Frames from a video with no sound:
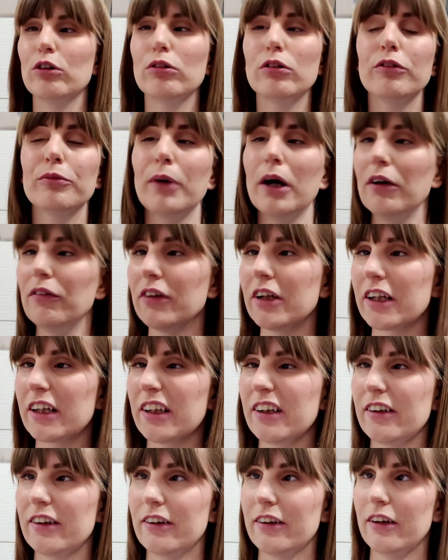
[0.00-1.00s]
like all of my other
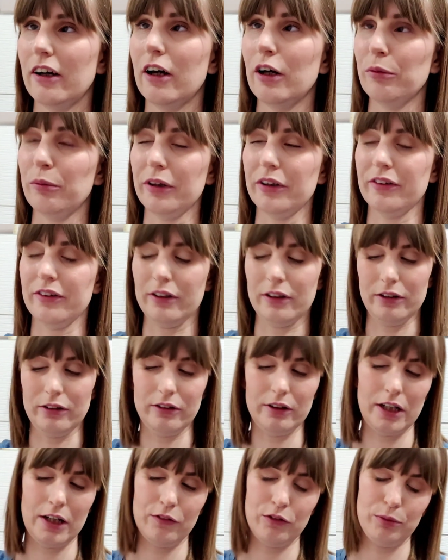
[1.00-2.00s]
leggings,
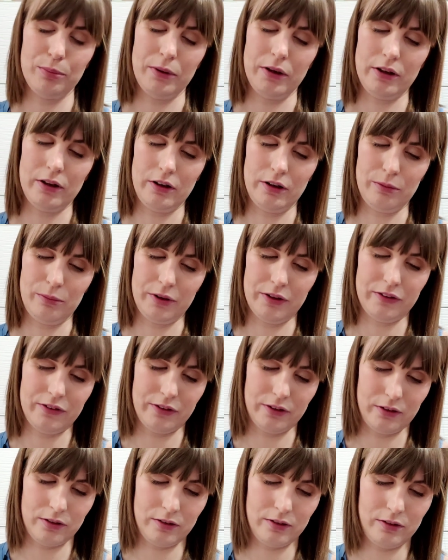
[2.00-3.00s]
high-waisted, I have to buy
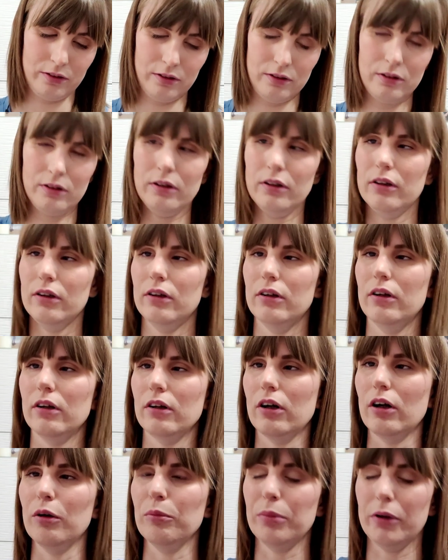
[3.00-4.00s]
high-waisted,
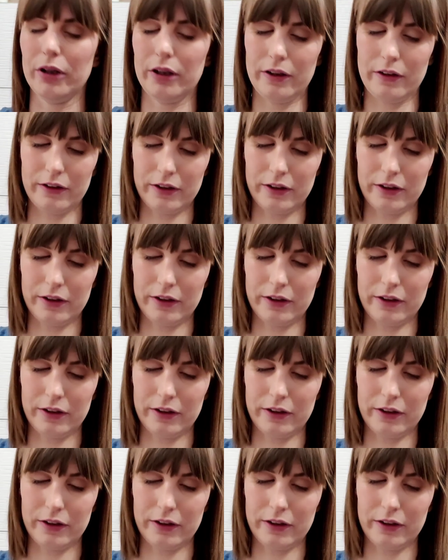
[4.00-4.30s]
can't buy